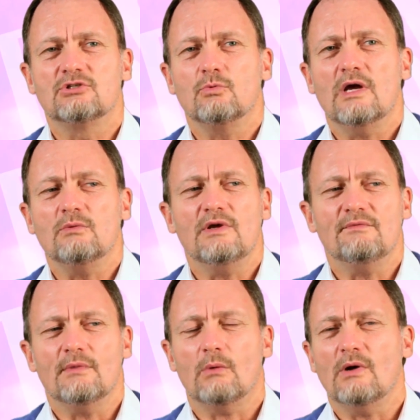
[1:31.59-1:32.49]
when
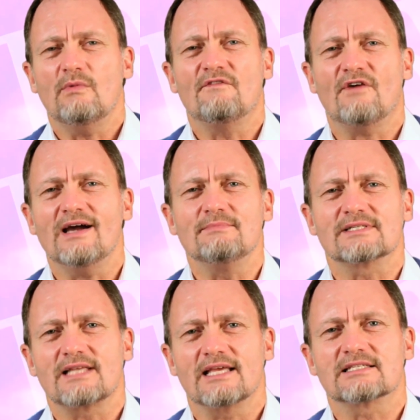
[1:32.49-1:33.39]
we find
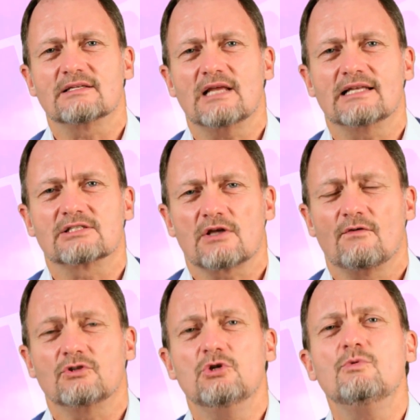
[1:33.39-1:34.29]
mistakes and
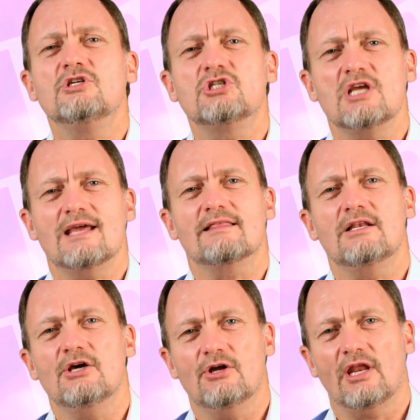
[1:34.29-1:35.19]
so do we share the
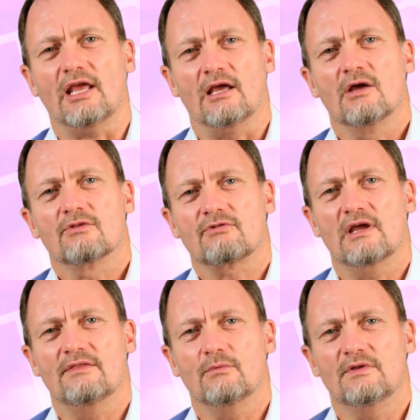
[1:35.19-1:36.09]
learning
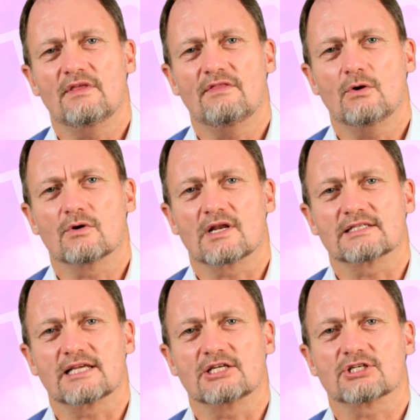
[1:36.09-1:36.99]
within the
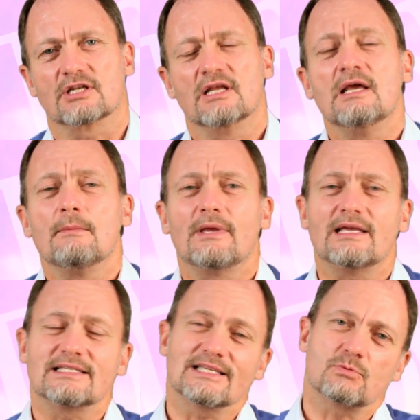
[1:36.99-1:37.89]
organization?
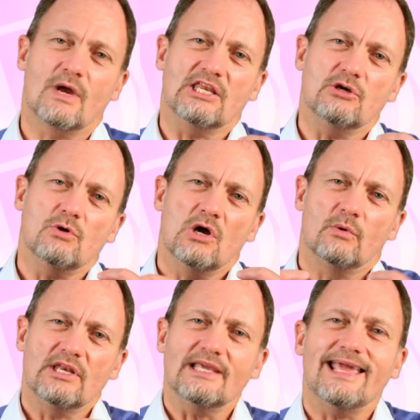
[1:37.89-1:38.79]
Because it's when you
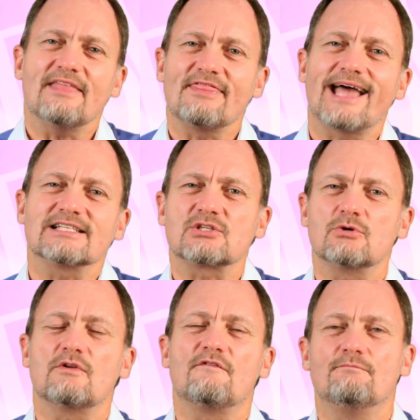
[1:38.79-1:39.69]
get that
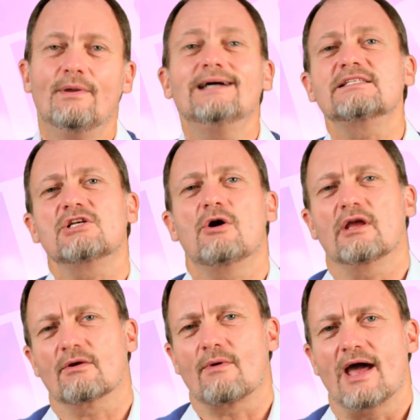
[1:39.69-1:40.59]
sort of buzz
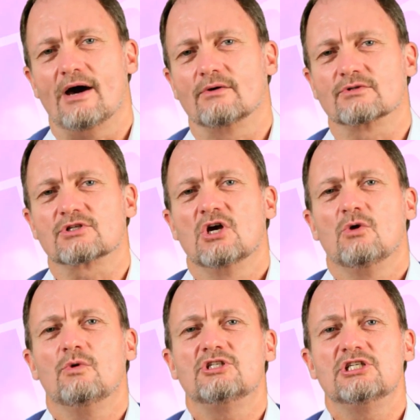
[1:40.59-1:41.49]
going around,
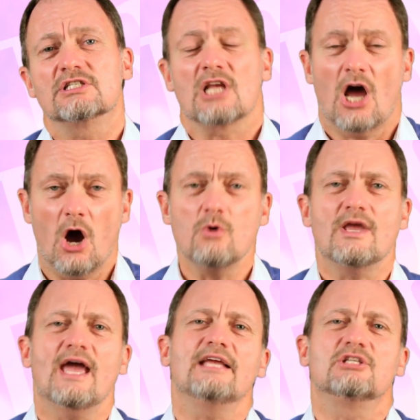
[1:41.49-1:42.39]
which is
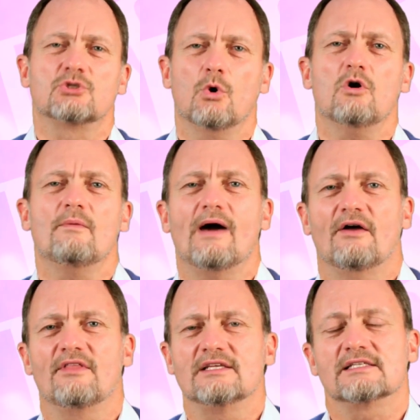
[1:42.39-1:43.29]
okay to talk
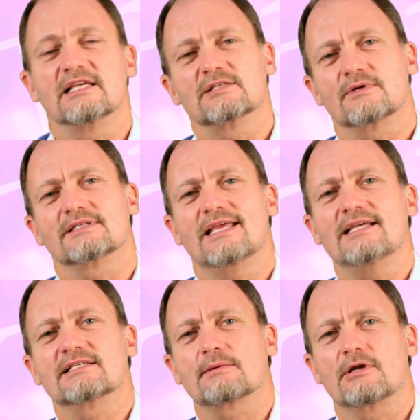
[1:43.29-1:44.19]
about these things because
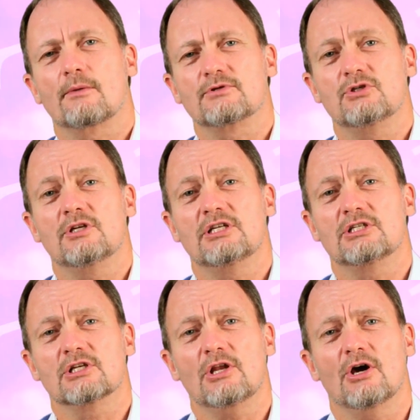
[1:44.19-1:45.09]
here's an opportunity
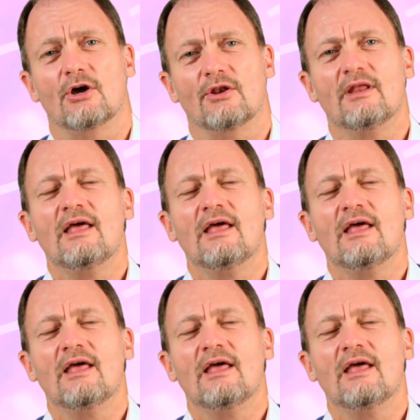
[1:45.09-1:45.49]
to learn,